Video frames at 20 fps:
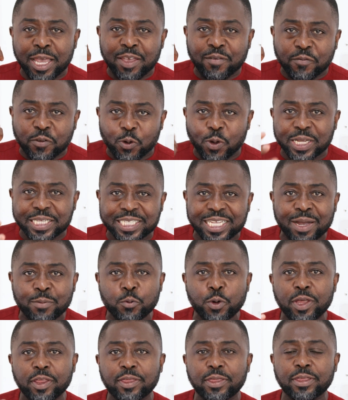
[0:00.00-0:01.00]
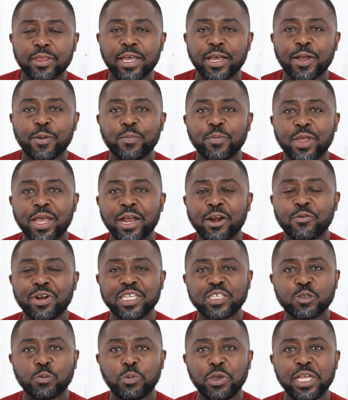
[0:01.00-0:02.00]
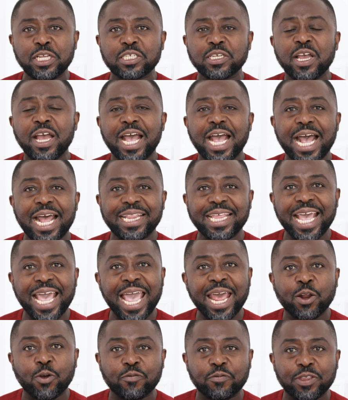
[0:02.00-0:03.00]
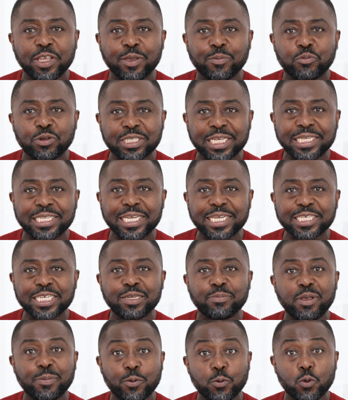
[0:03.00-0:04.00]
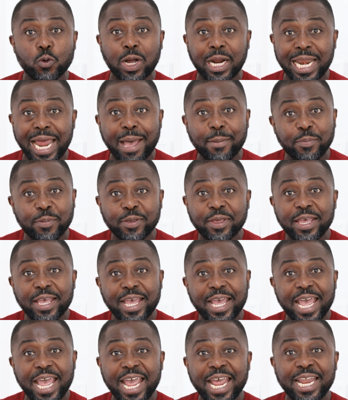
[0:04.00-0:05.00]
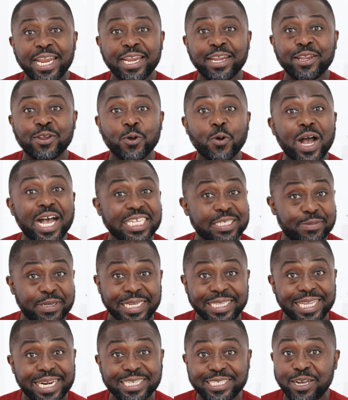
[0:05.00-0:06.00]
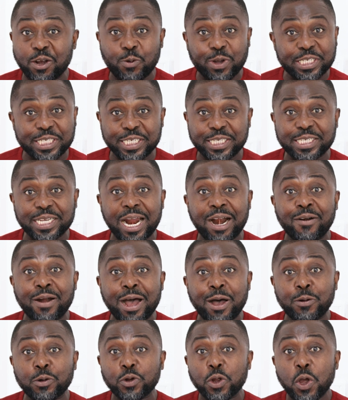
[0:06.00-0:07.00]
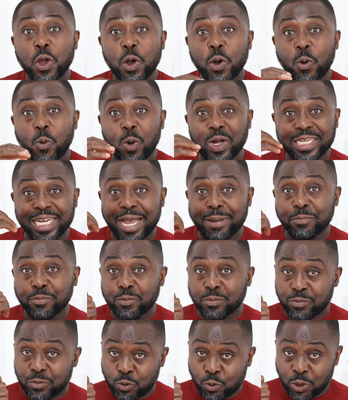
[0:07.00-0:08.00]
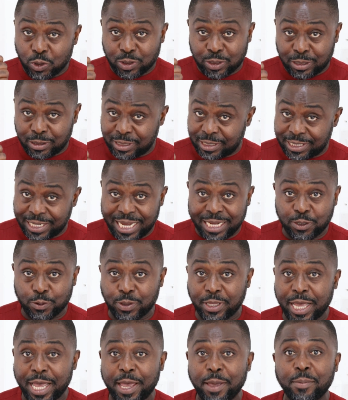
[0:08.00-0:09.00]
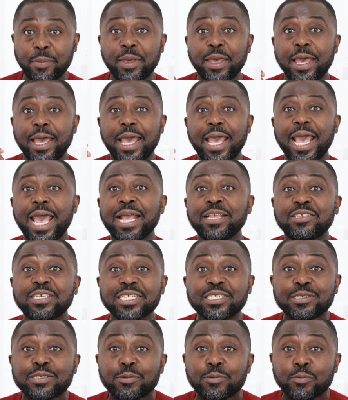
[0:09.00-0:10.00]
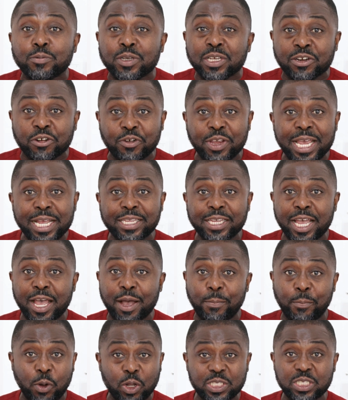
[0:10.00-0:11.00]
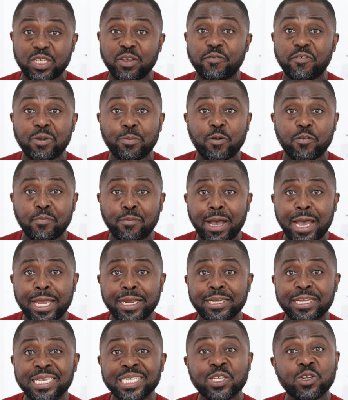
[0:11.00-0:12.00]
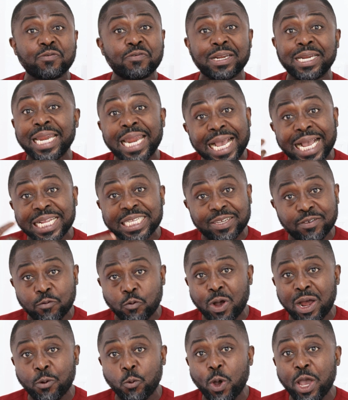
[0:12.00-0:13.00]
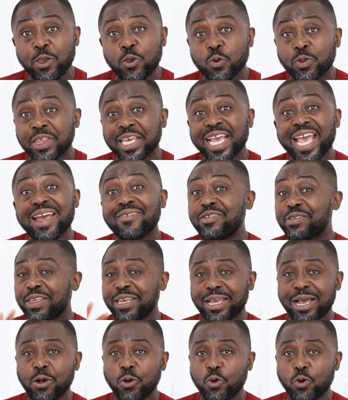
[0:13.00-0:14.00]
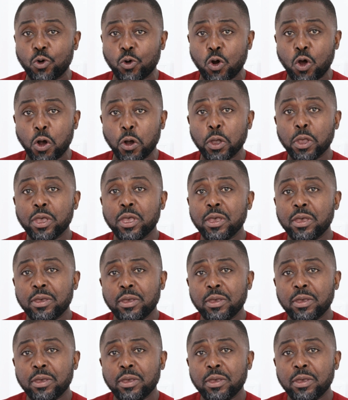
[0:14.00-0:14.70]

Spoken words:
influence them with a great speech. At the end of the presentation, people will clap and they'll ask me intelligent questions around what I'm going to say to them, and just create a positive frame of mind instead of a negative one where you think everything can go wrong.